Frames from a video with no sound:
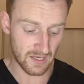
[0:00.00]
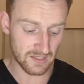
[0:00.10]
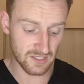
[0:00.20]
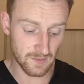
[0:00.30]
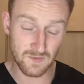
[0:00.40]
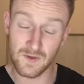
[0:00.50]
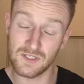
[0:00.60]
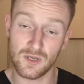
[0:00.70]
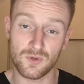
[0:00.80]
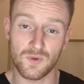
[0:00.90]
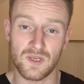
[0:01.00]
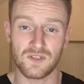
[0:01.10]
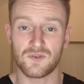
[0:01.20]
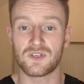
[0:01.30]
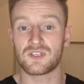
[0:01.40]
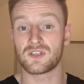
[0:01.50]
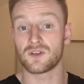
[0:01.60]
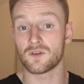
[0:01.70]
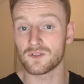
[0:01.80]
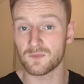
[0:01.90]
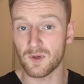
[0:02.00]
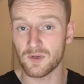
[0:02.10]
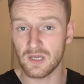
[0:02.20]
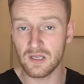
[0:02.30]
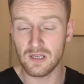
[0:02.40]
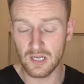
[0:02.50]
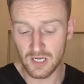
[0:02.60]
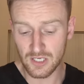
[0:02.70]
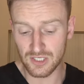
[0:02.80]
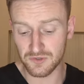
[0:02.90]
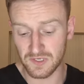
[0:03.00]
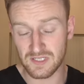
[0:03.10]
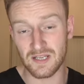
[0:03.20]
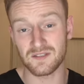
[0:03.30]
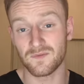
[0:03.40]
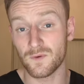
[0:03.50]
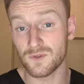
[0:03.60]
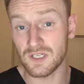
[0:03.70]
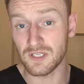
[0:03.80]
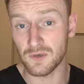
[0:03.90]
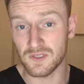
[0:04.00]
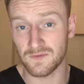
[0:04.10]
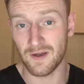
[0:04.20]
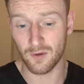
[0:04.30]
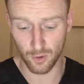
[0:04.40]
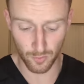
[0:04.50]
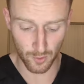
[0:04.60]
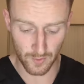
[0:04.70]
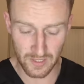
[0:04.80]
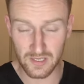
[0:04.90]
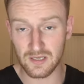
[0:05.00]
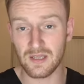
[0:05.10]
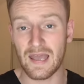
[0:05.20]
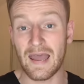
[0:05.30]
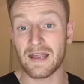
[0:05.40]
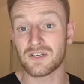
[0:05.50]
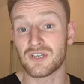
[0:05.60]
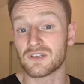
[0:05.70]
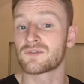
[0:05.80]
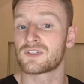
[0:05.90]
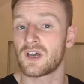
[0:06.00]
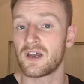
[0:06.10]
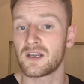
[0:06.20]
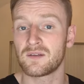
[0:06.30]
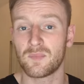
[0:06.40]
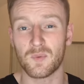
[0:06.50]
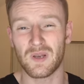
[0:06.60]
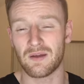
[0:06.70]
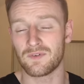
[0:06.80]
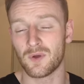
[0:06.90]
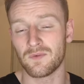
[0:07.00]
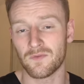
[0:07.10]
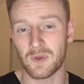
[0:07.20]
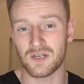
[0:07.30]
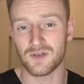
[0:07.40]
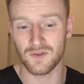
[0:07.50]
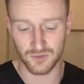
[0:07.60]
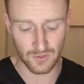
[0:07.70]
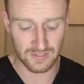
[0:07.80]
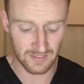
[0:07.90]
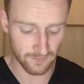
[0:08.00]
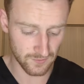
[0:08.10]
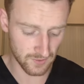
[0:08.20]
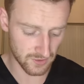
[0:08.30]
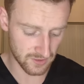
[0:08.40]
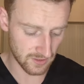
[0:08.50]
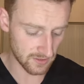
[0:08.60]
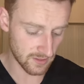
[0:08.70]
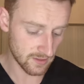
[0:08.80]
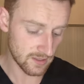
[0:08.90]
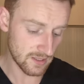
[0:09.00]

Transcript: In terms of her social history, she's a non smoker. She drinks less than 14 units of alcohol per week, and she is retired, but we'd have no information on the stress levels that she's under.